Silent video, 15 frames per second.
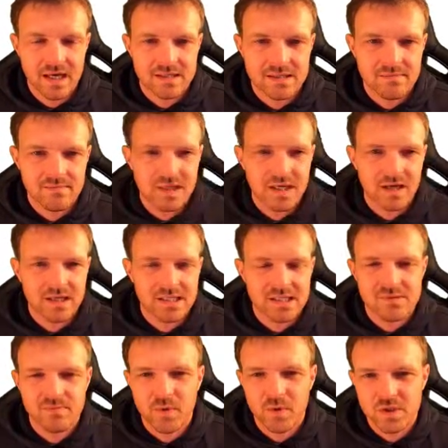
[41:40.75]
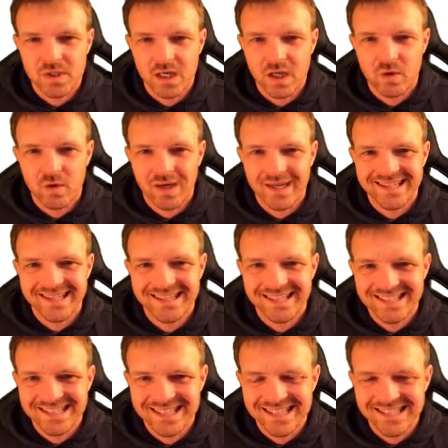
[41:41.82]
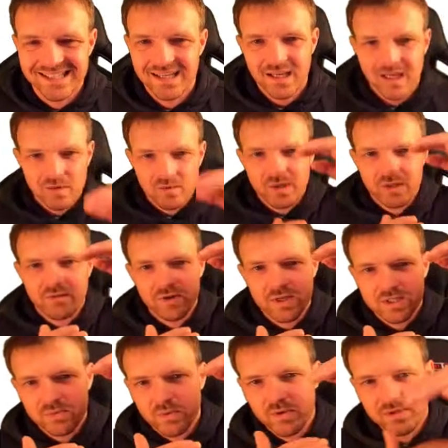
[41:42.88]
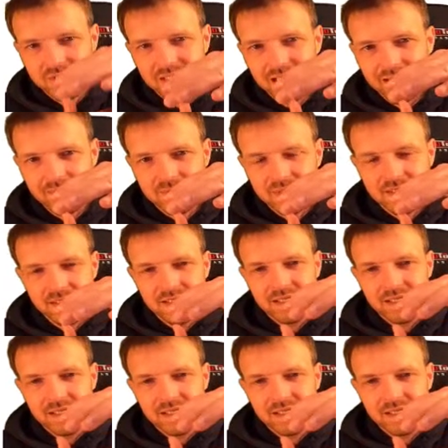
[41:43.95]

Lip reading: something like a spondylolisthesis, where the vertebra has slipped.